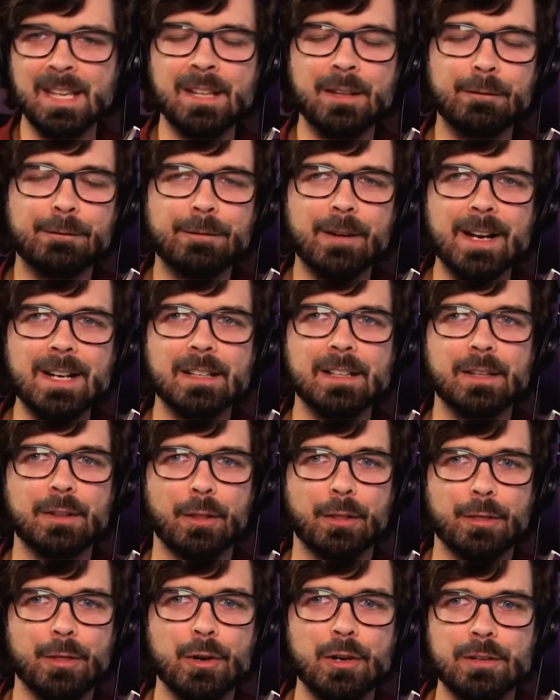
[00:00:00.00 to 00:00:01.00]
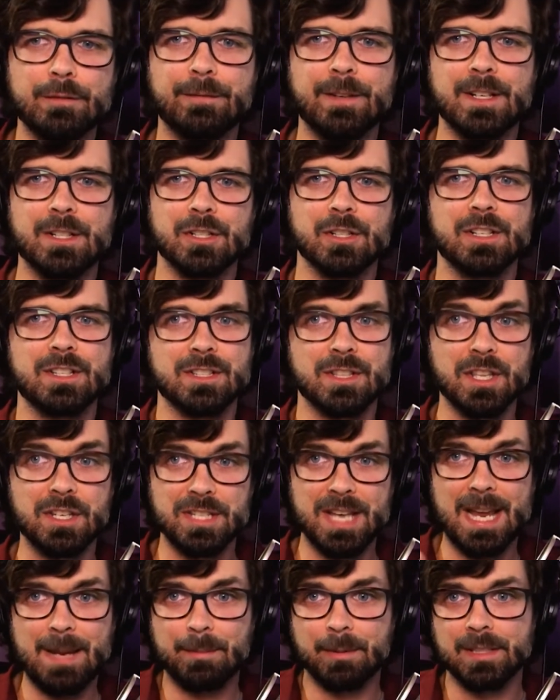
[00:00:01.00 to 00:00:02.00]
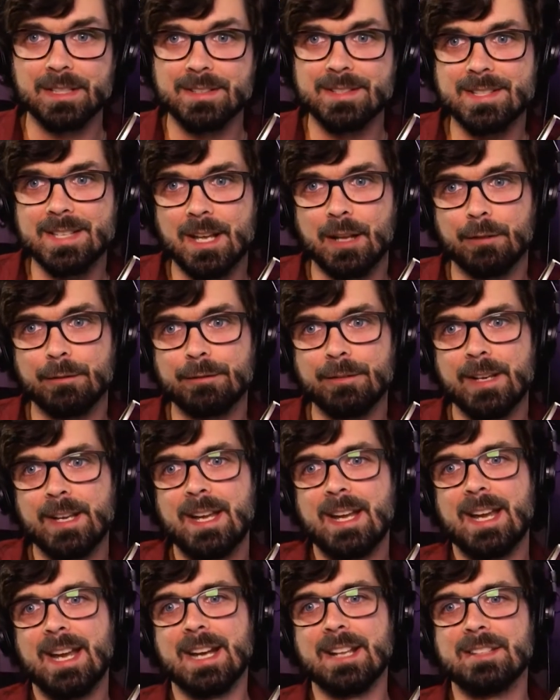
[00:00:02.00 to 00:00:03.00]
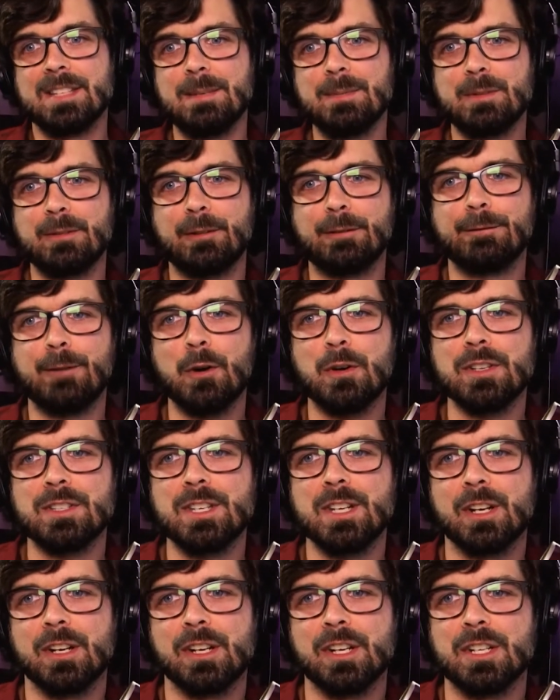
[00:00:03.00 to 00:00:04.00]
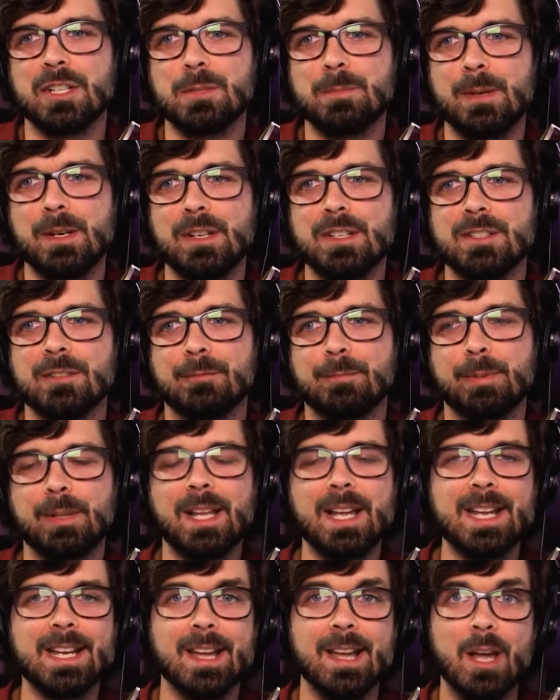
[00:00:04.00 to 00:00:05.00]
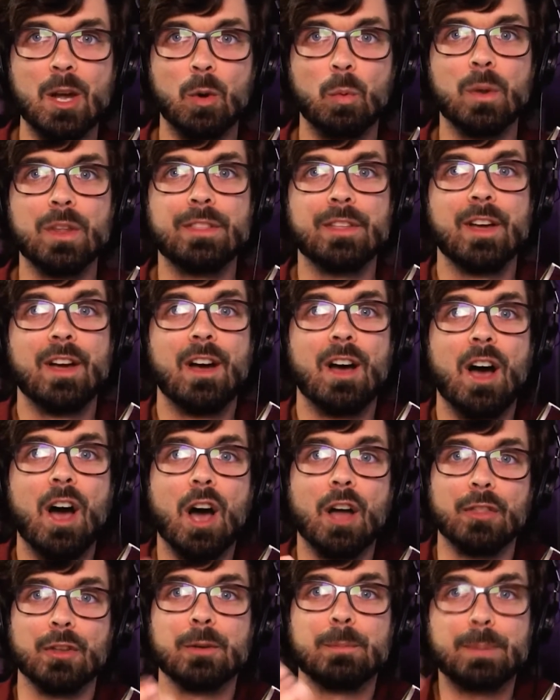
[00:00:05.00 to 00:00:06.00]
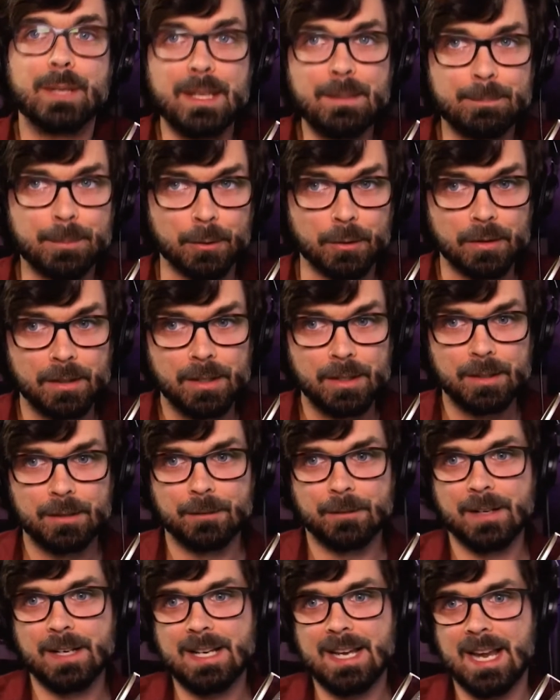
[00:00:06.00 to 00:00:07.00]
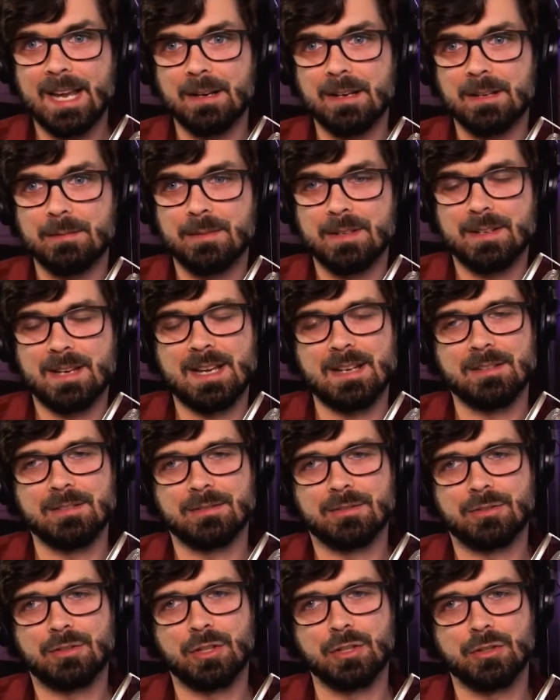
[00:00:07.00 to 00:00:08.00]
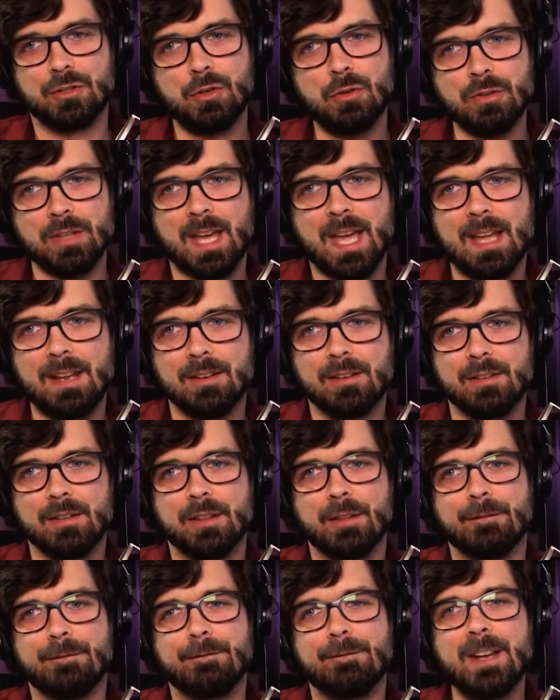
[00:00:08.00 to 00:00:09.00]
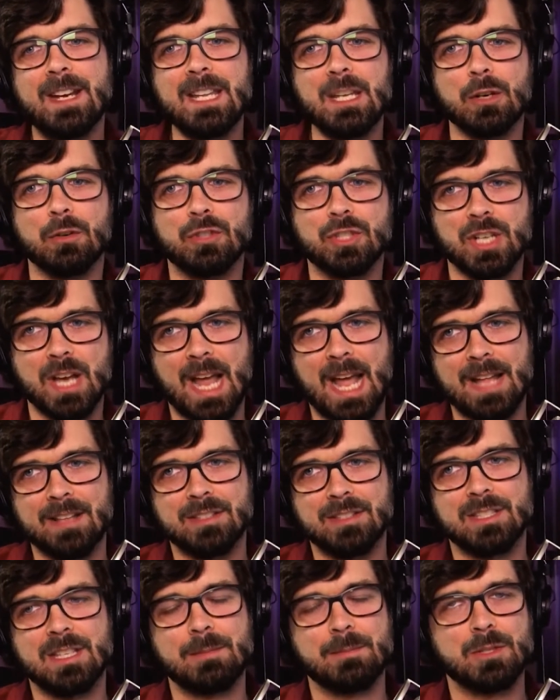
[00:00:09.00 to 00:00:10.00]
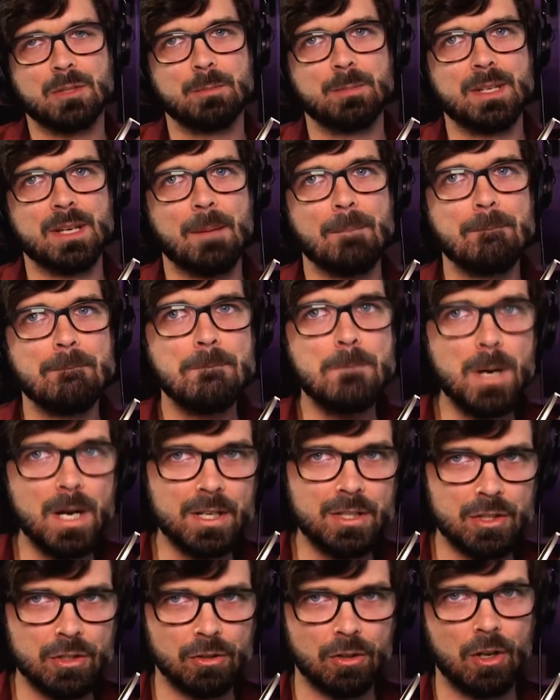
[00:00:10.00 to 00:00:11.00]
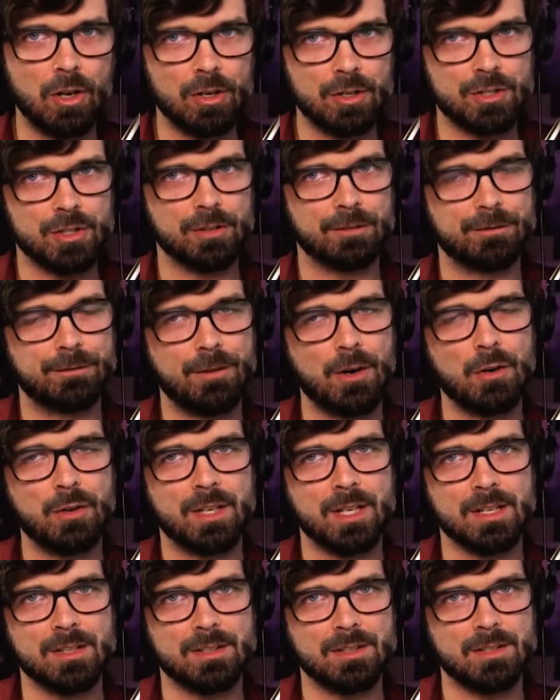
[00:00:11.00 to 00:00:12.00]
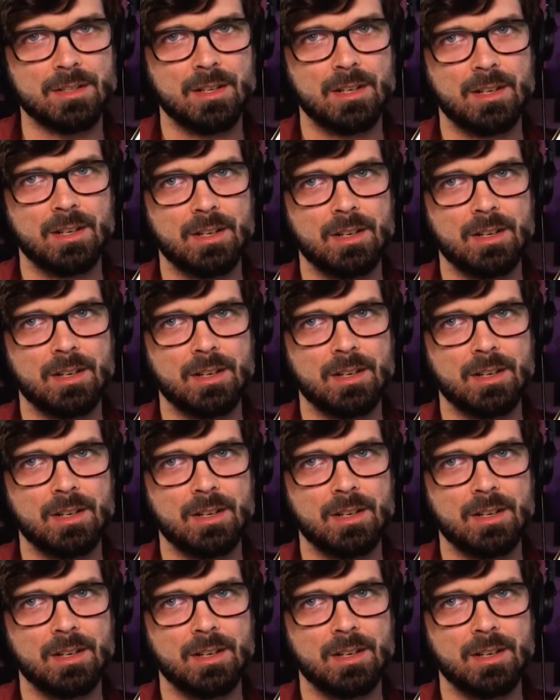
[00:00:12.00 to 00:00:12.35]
And then finally, the third feature is the table itself. And it seems to be focusing on an experience of playing with other people, right? And to do that, the video chat seems to be a much larger focus